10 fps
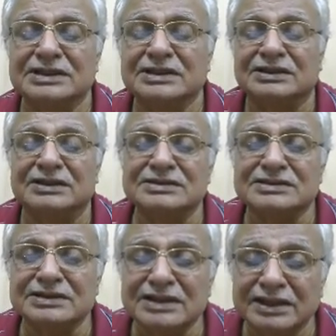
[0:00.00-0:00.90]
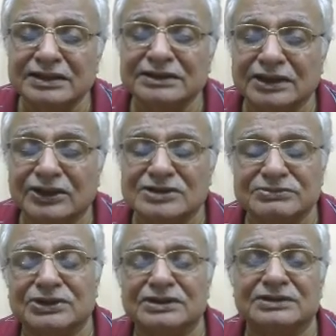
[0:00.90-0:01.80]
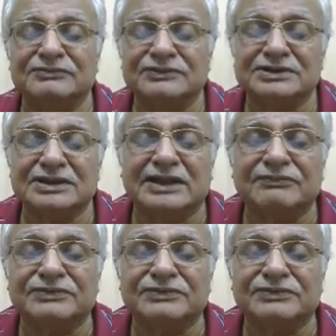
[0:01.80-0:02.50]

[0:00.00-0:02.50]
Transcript: considering the loss, because if it is a theft and